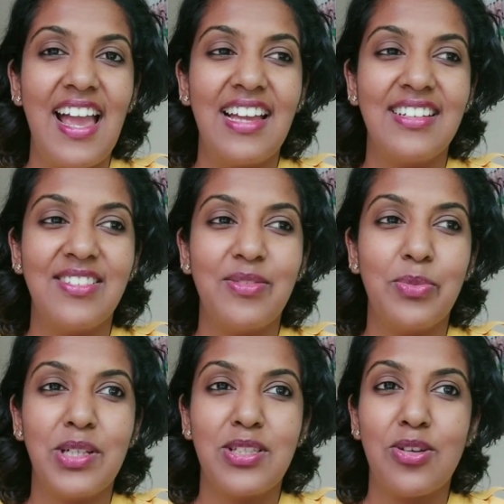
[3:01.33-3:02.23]
and
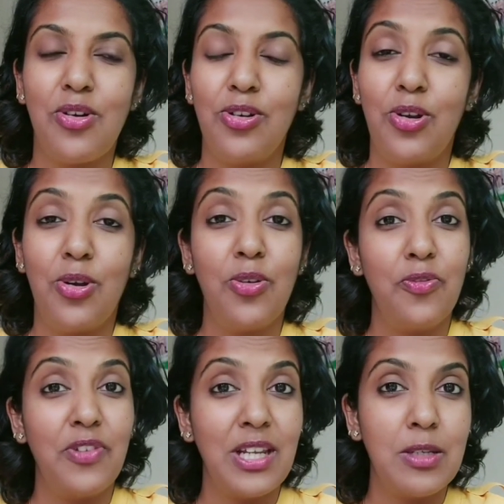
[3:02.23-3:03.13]
we saw a lot
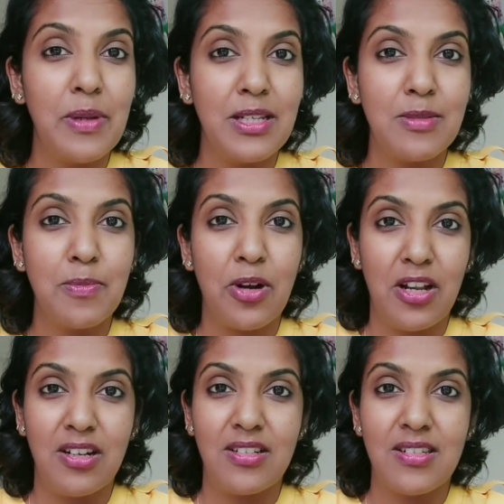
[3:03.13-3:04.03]
of wheat-based
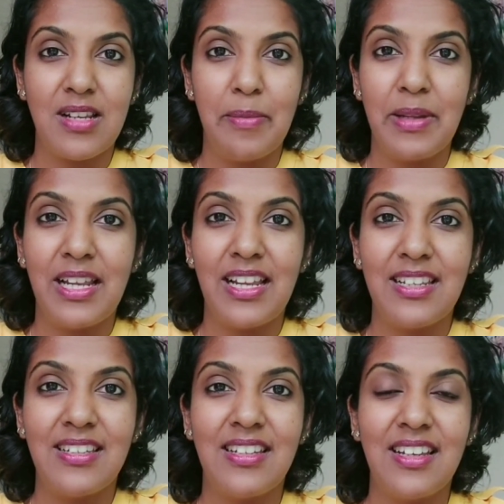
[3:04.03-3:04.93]
products coming
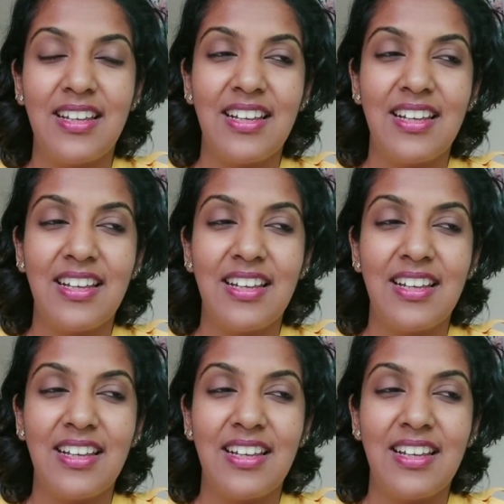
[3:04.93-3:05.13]
in,